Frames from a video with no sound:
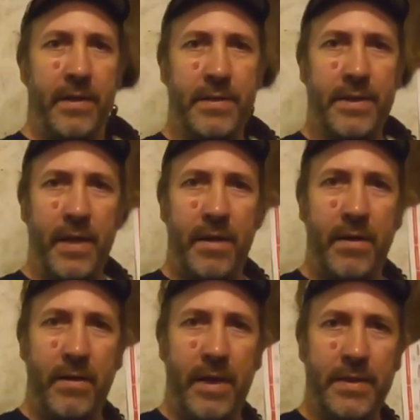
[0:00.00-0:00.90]
and the
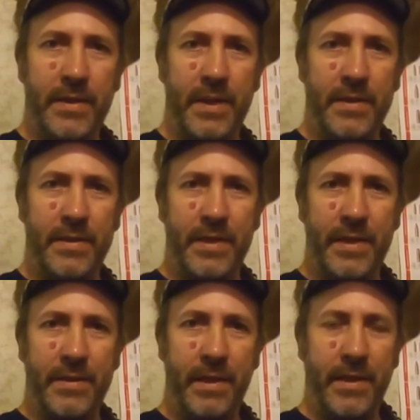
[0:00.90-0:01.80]
Steyr
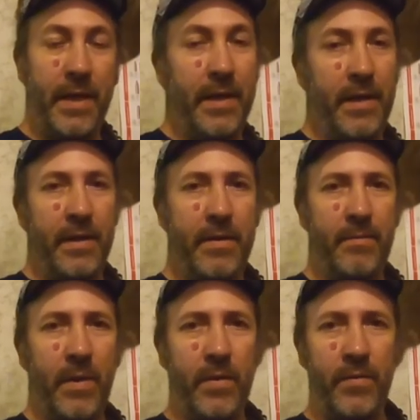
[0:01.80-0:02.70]
SS69 are
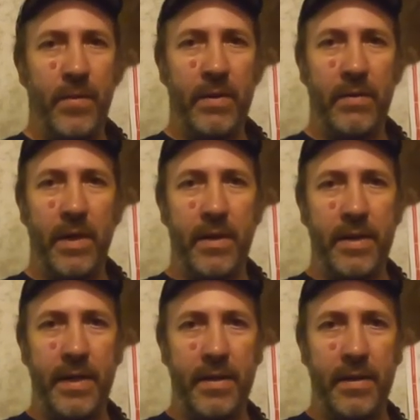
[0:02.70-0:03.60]
both rear
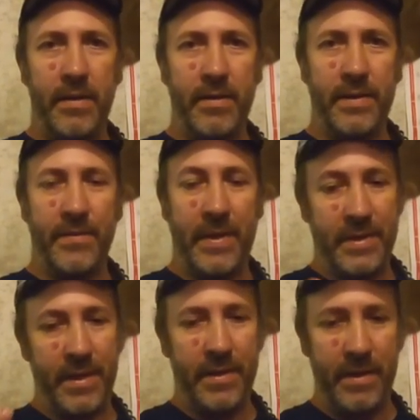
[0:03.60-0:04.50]
locking lugs, if I
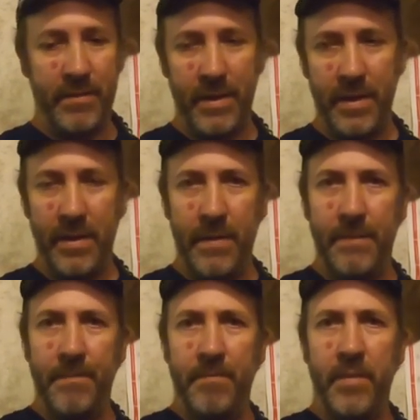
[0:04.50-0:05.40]
said that right.
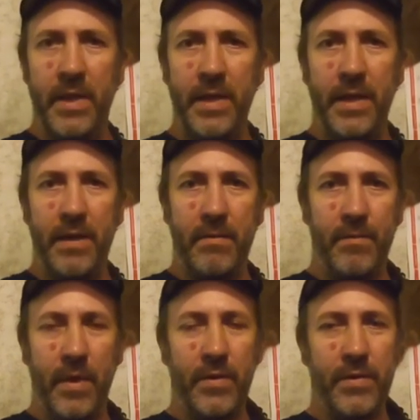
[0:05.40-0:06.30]
But anyhow,
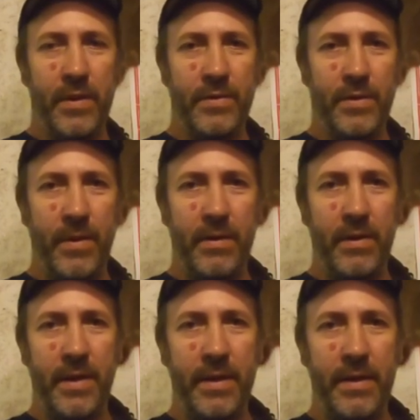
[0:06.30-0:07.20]
both of those are rear
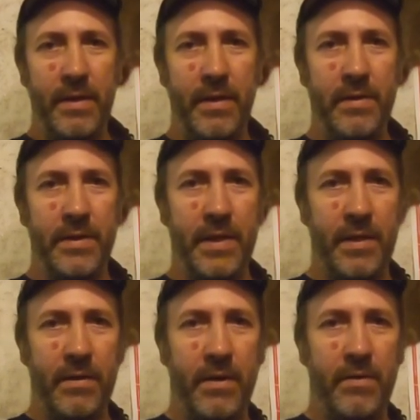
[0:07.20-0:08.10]
locking lugs, and
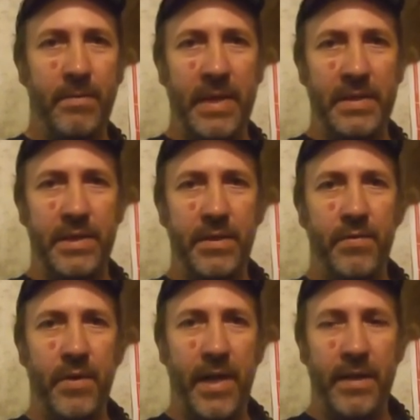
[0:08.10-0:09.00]
they're known to be
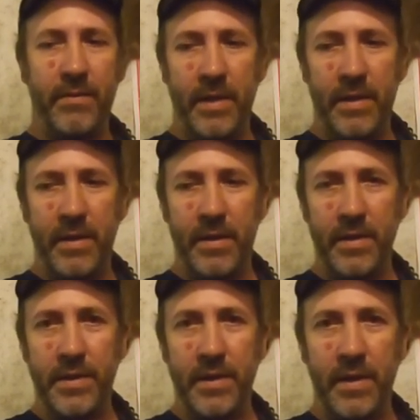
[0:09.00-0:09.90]
super accurate
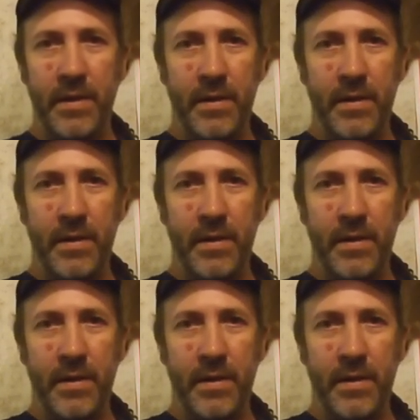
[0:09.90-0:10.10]
guns.